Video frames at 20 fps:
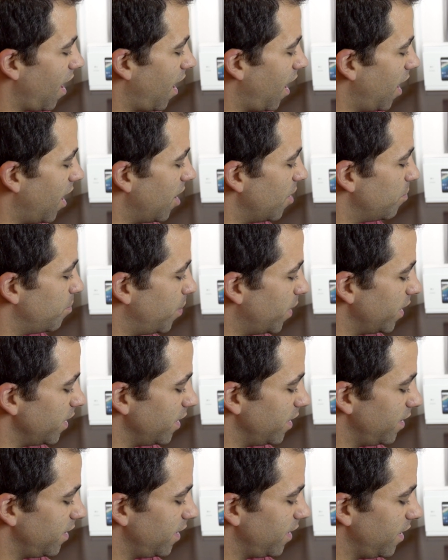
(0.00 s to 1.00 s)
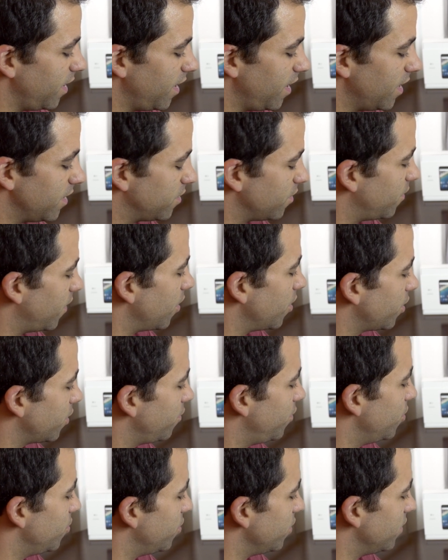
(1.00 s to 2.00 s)
Uh, but it's a very
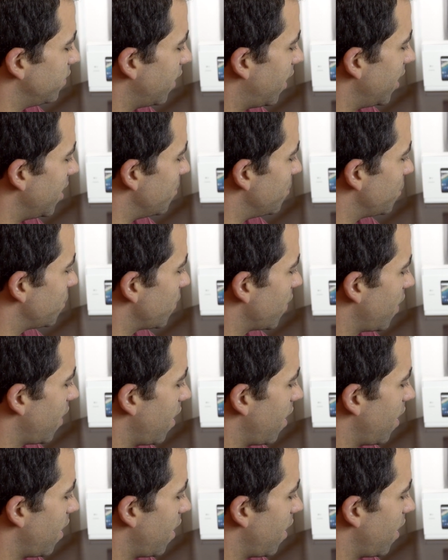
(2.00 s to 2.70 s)
confusing time.